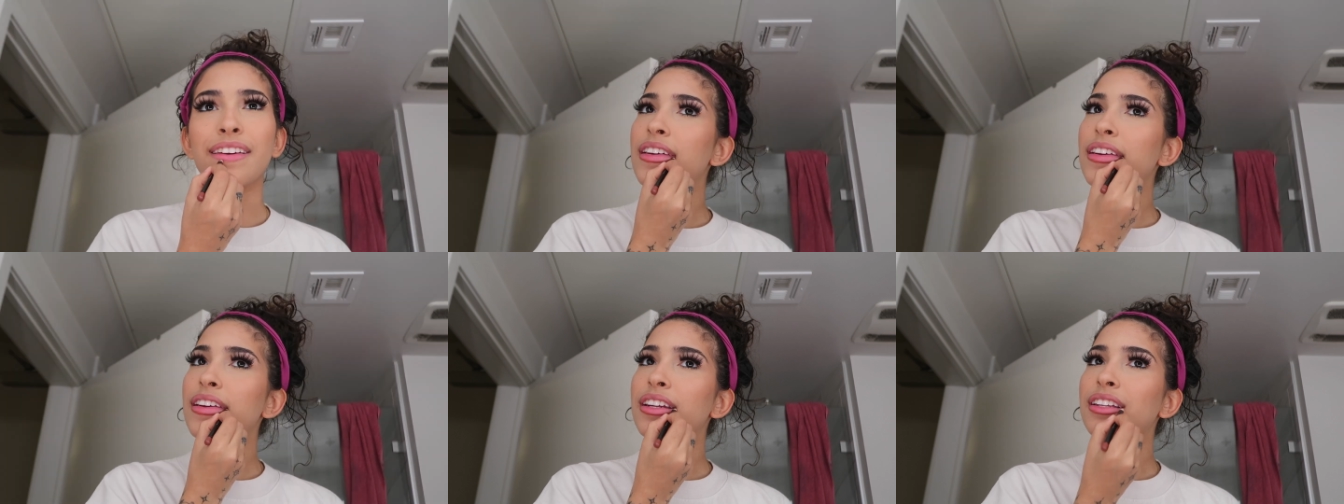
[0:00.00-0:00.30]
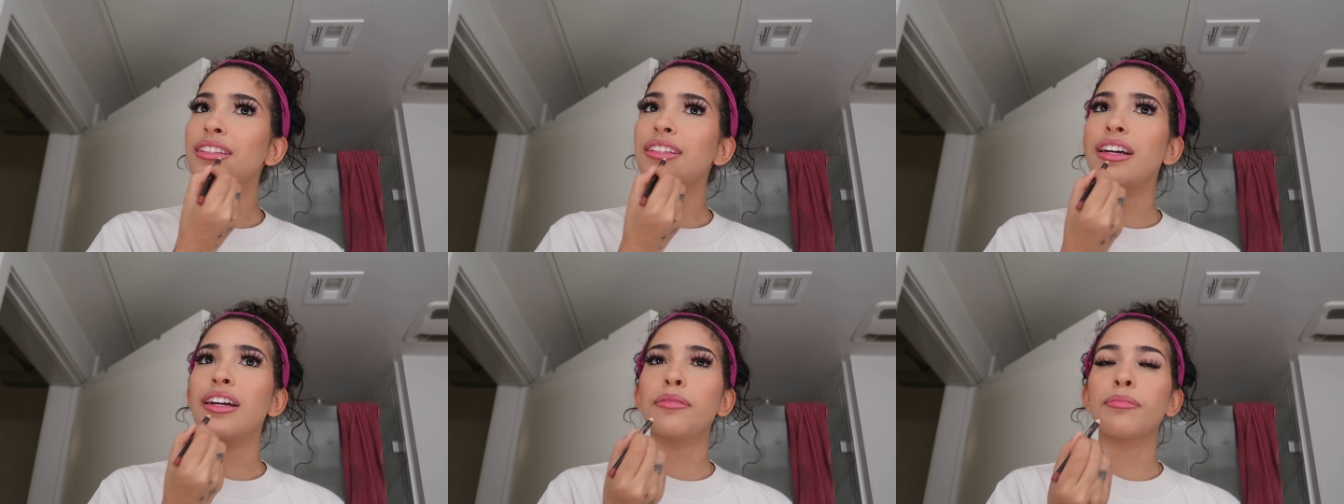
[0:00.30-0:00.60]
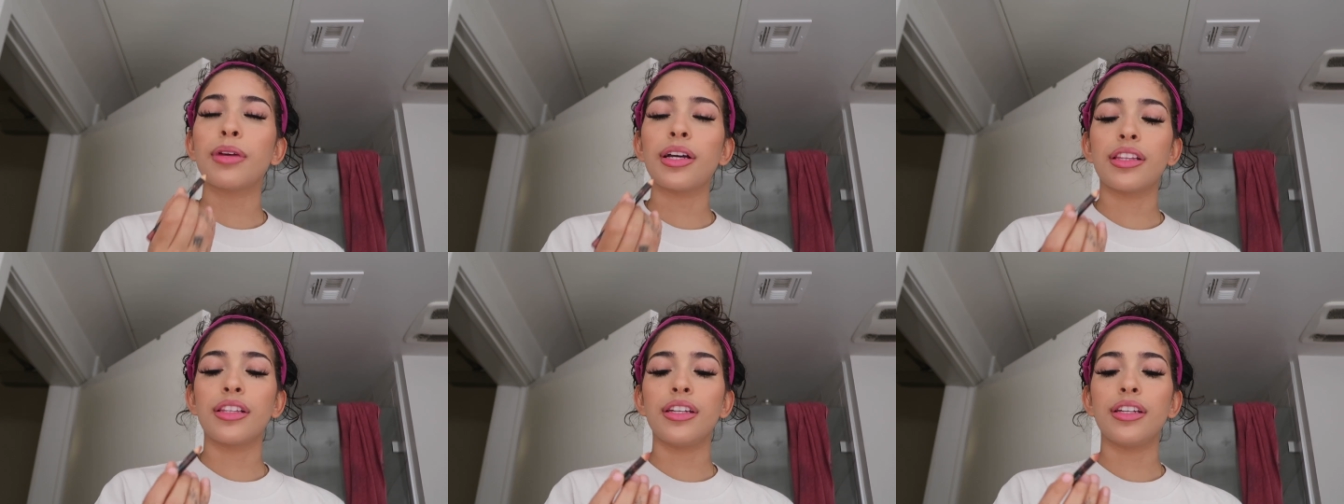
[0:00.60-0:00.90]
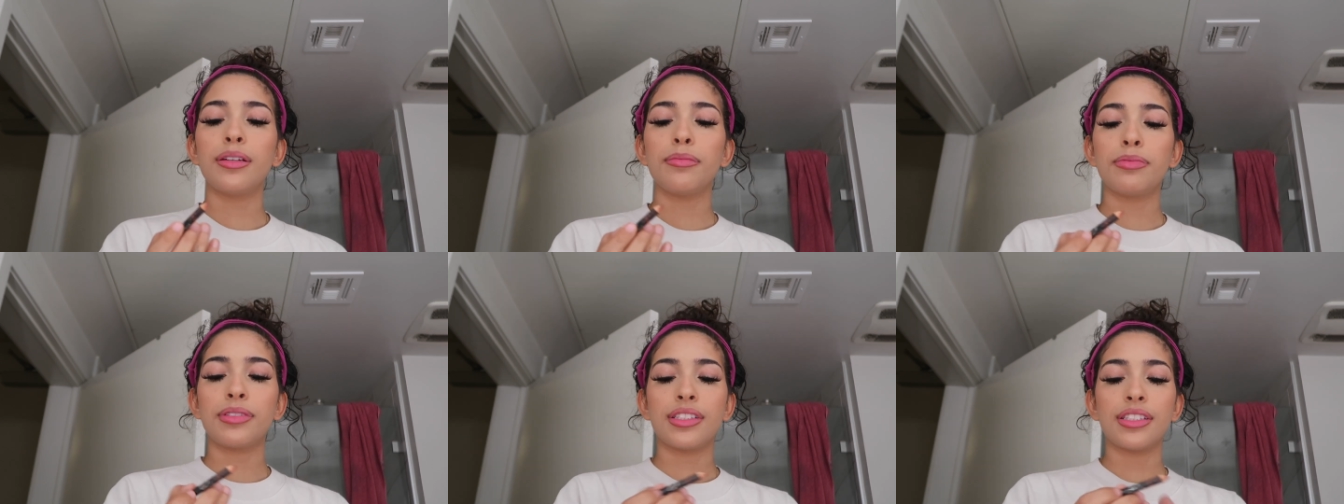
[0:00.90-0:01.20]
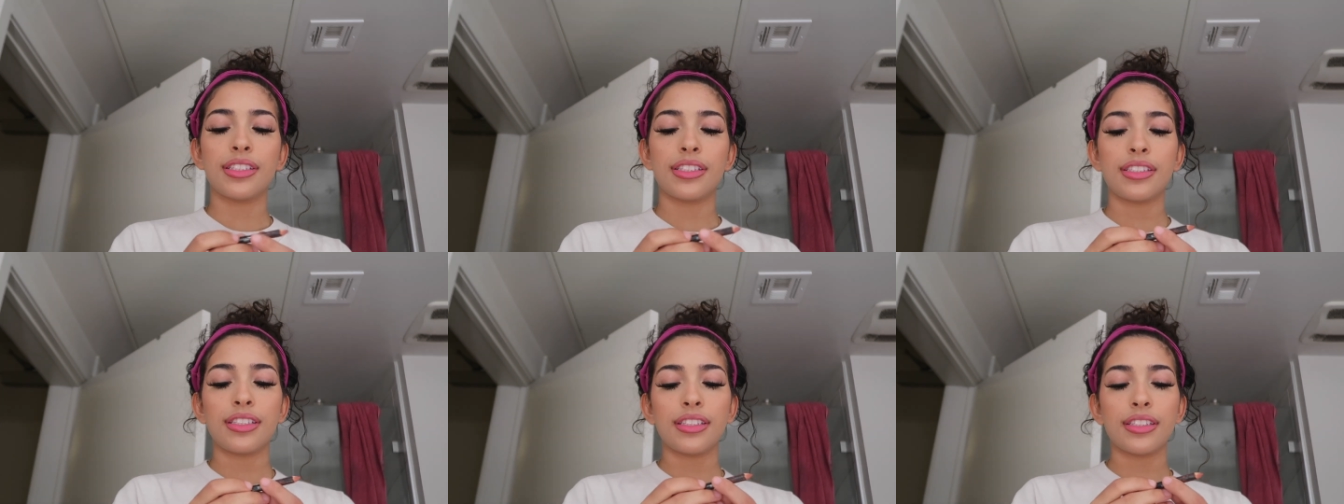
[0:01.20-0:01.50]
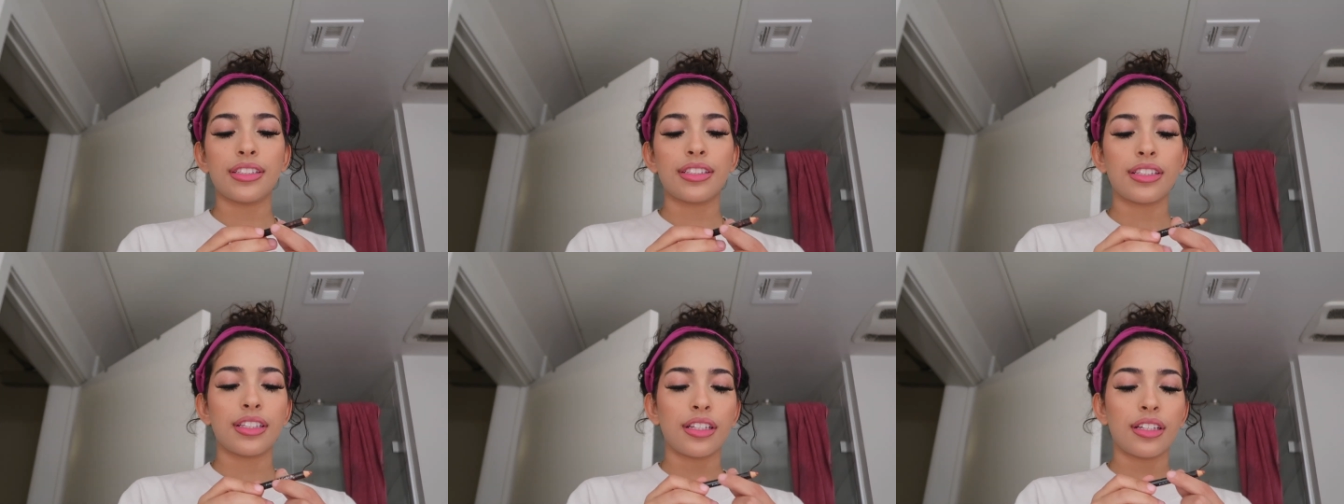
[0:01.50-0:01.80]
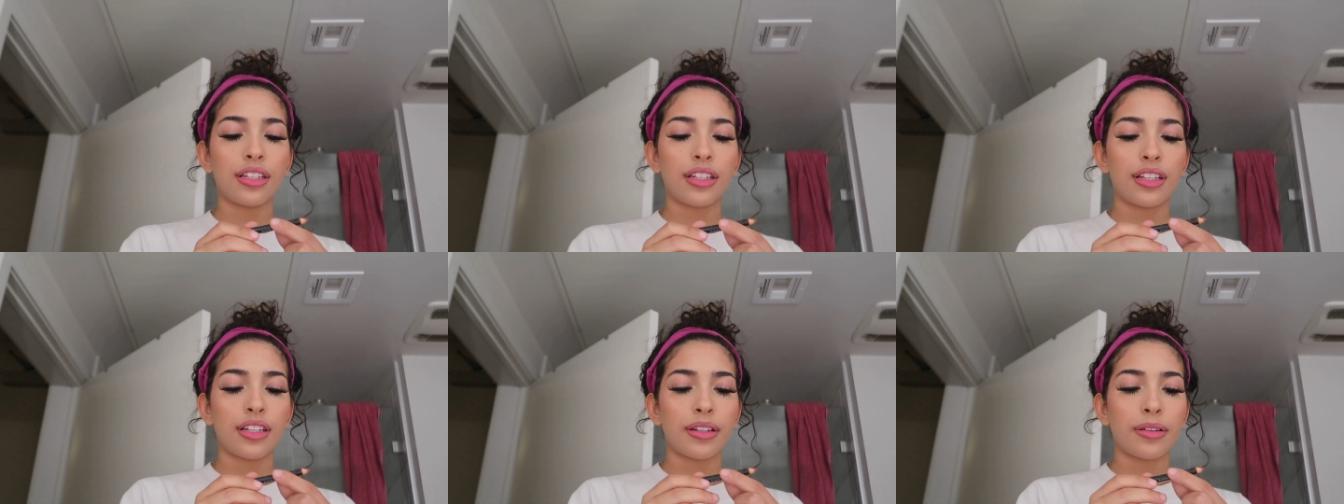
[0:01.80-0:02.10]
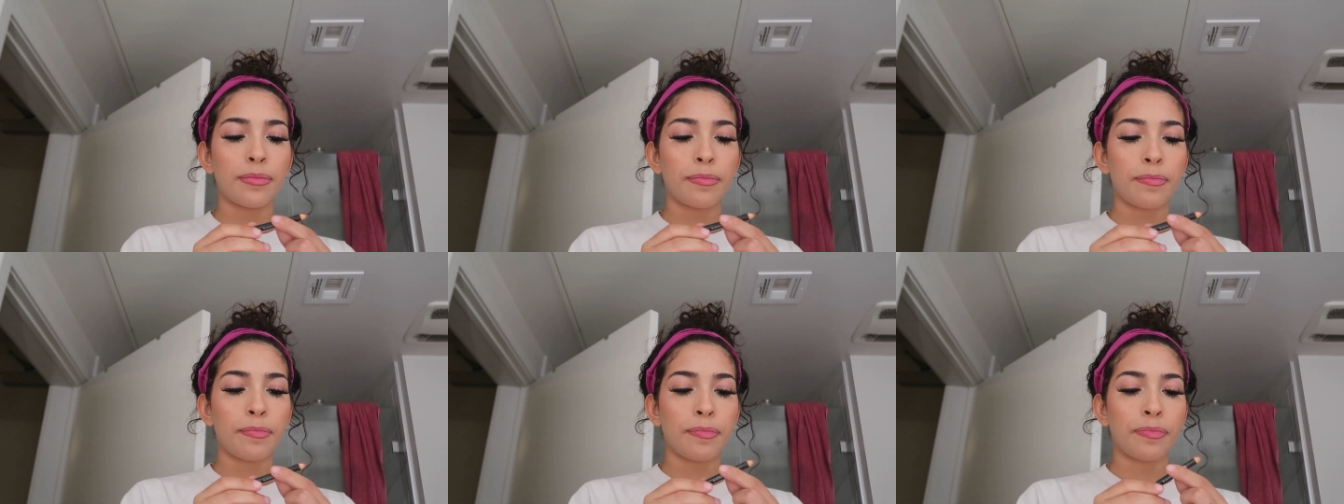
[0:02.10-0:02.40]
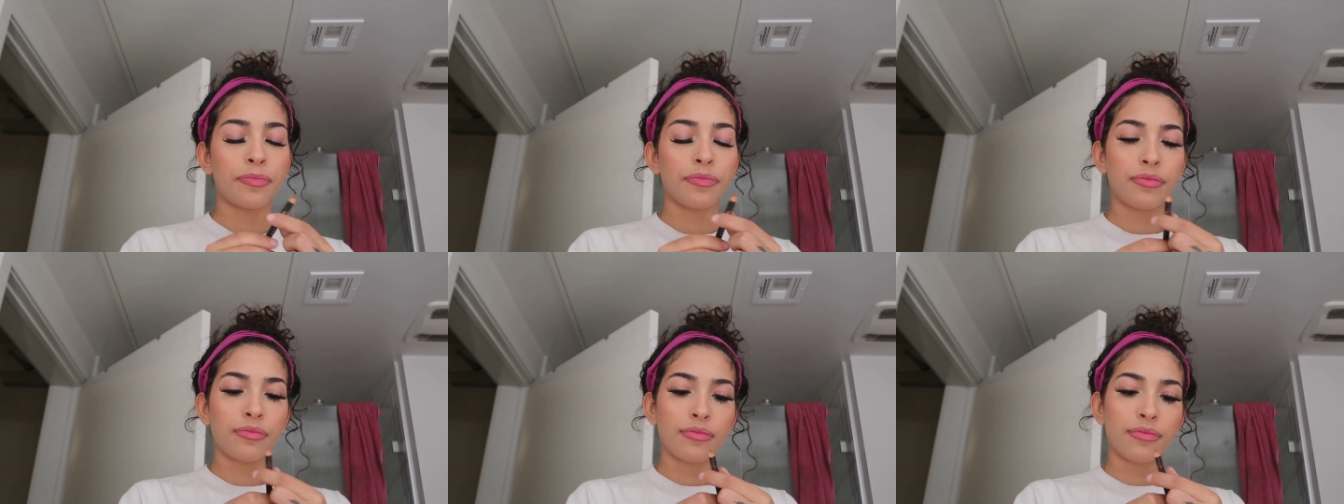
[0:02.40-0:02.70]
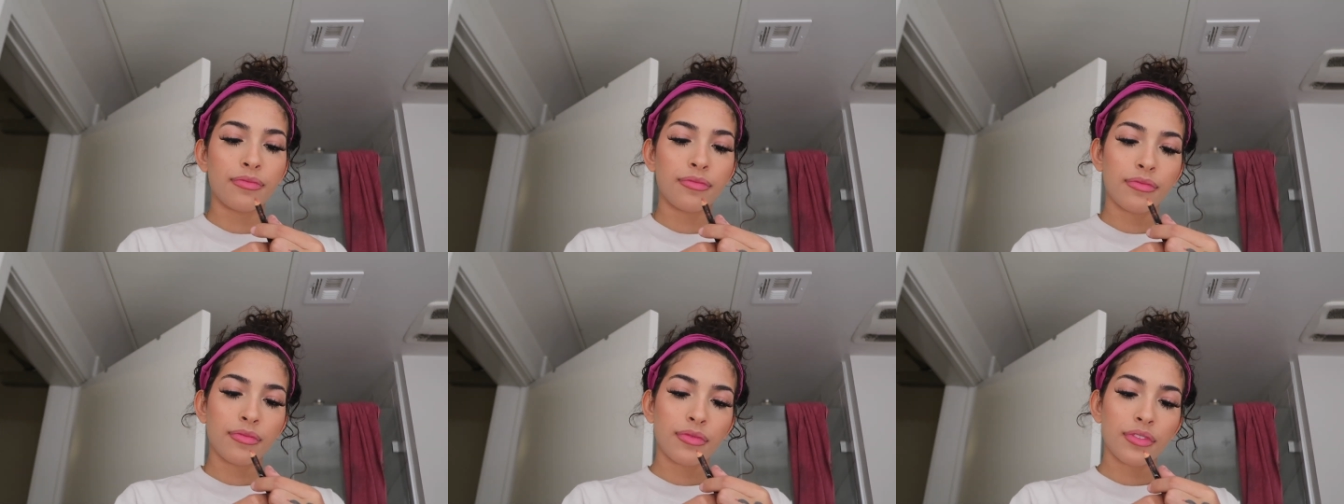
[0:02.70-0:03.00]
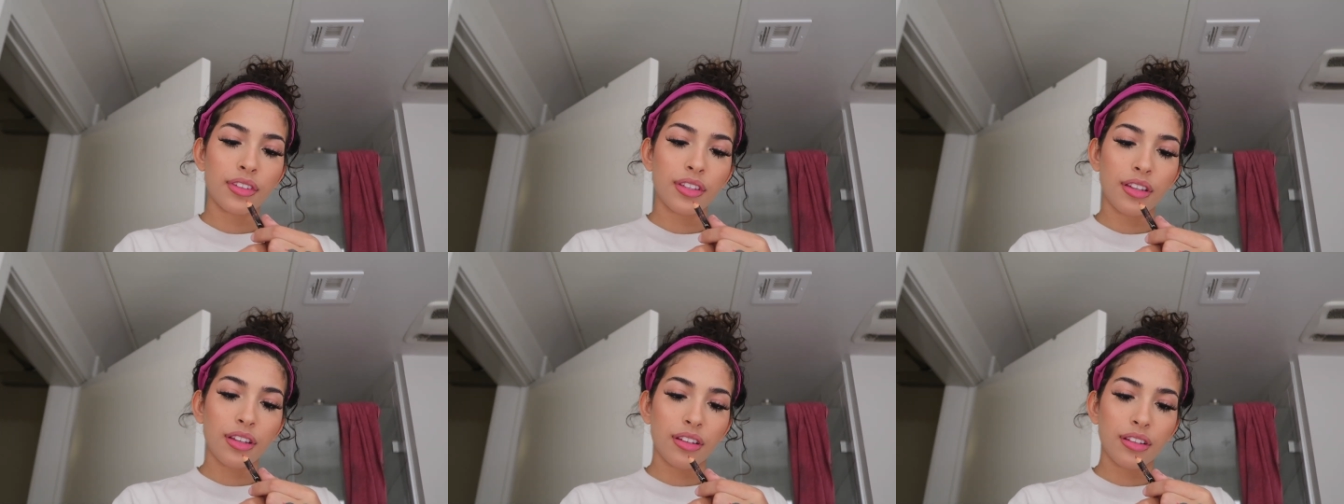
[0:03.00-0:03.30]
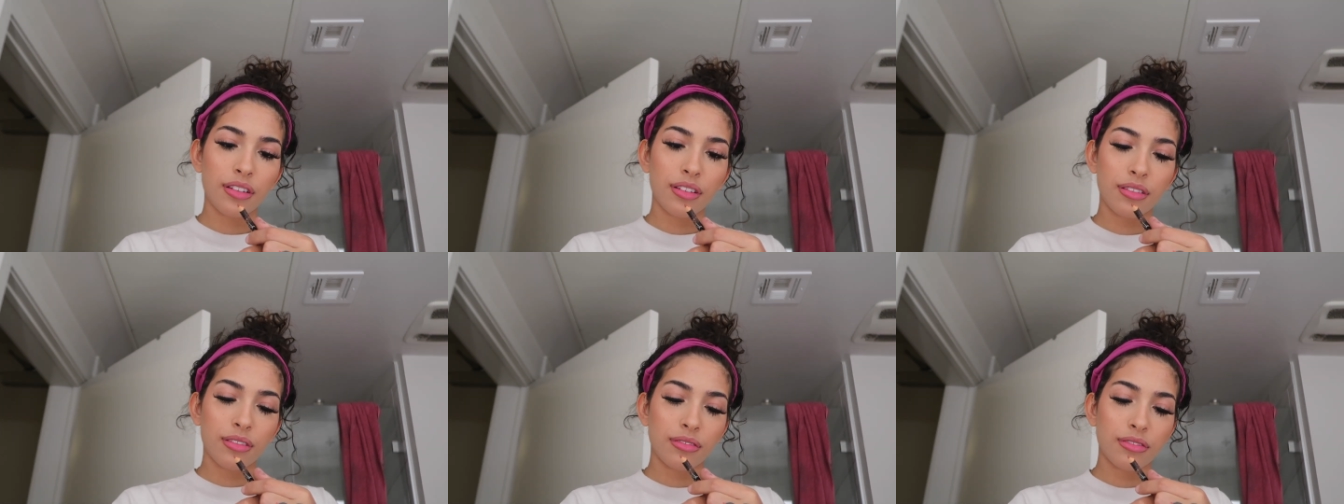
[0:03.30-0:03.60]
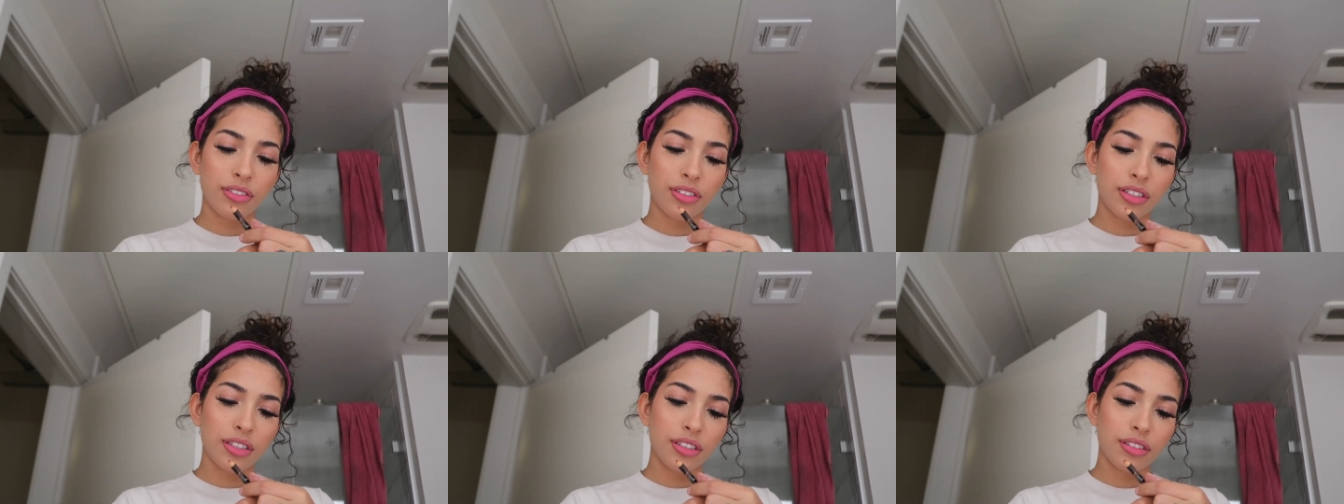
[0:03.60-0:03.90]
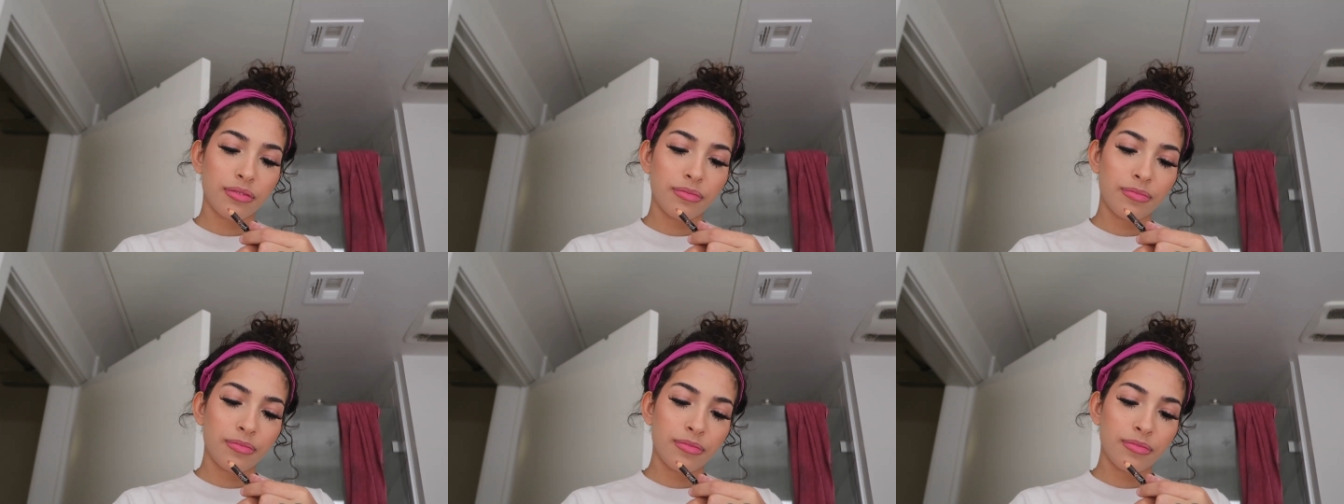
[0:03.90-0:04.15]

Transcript: I'm going to line my lips. This is the... oh, shit.